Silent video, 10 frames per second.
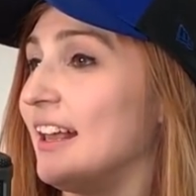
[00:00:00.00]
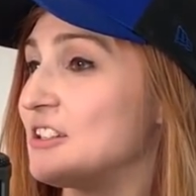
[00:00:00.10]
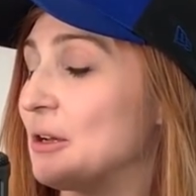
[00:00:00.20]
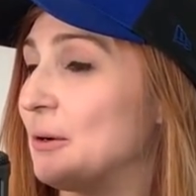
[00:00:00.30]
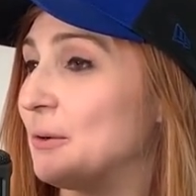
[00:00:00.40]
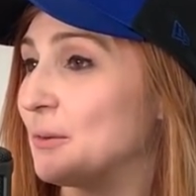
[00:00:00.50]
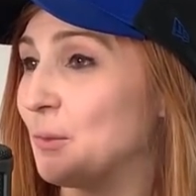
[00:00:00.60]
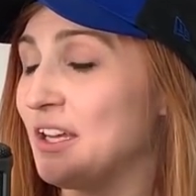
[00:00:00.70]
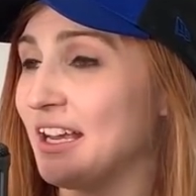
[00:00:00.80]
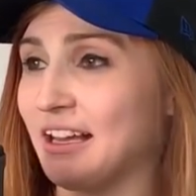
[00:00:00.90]
So
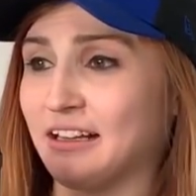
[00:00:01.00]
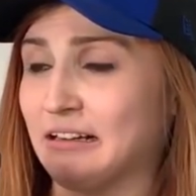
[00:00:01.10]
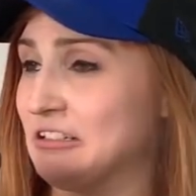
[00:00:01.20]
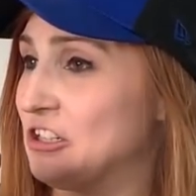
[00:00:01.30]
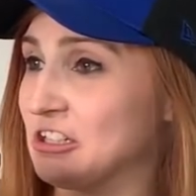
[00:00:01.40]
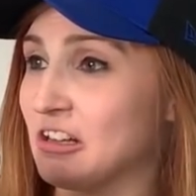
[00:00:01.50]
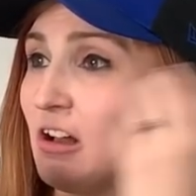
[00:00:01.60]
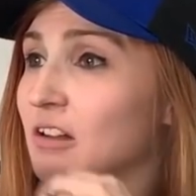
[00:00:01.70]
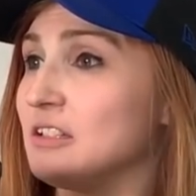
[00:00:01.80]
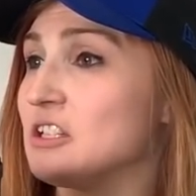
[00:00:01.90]
we had just
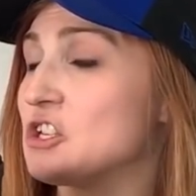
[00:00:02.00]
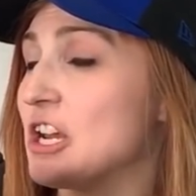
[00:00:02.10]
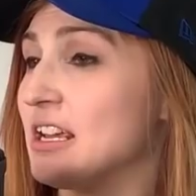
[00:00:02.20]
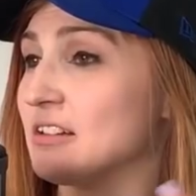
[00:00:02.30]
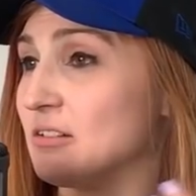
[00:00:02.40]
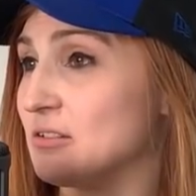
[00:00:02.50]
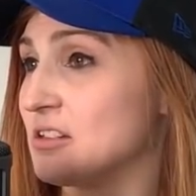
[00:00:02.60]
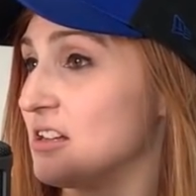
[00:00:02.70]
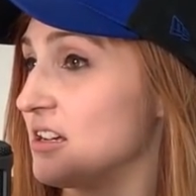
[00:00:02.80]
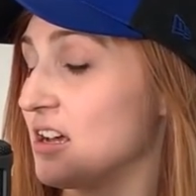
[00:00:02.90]
all these
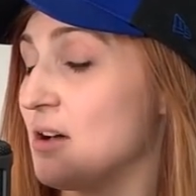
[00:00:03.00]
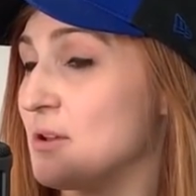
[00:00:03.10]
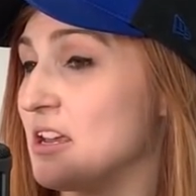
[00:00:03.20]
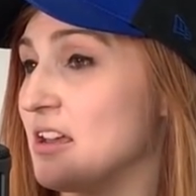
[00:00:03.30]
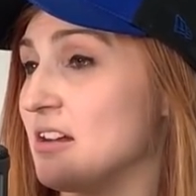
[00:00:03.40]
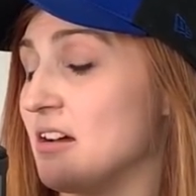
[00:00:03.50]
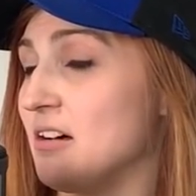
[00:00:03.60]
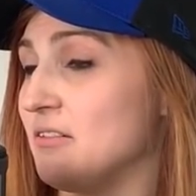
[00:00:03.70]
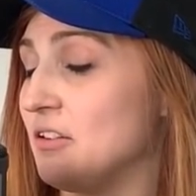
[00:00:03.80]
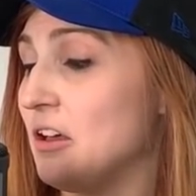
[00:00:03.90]
channels like coming in
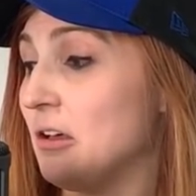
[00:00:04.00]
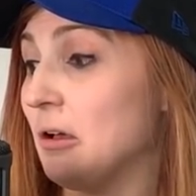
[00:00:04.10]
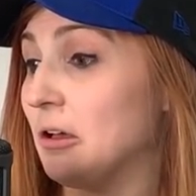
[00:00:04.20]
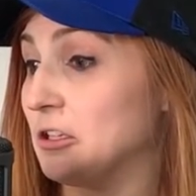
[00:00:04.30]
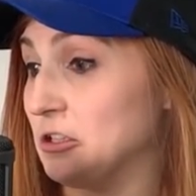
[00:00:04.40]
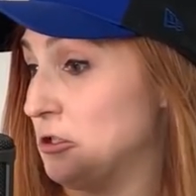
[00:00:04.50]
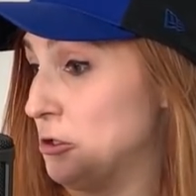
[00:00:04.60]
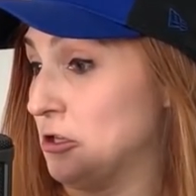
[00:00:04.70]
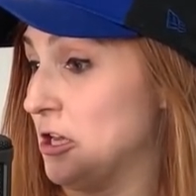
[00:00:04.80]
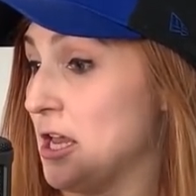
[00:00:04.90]
of,
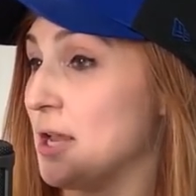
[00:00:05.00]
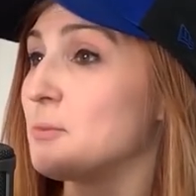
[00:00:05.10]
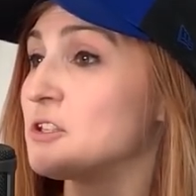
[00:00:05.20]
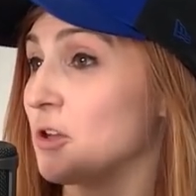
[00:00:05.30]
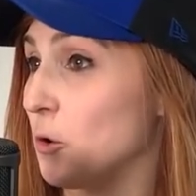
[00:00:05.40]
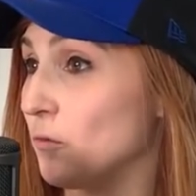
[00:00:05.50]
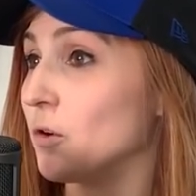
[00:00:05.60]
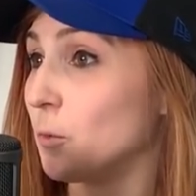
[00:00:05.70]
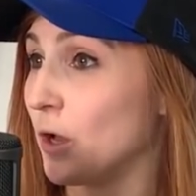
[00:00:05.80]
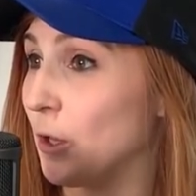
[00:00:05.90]
it was
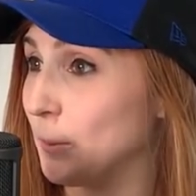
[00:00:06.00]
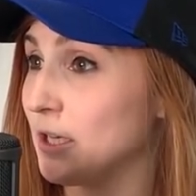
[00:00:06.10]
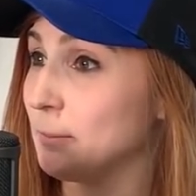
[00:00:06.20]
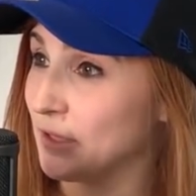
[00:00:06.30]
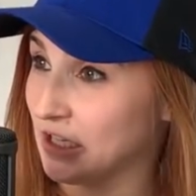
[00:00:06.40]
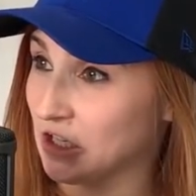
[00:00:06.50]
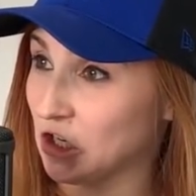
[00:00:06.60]
overwhelming, but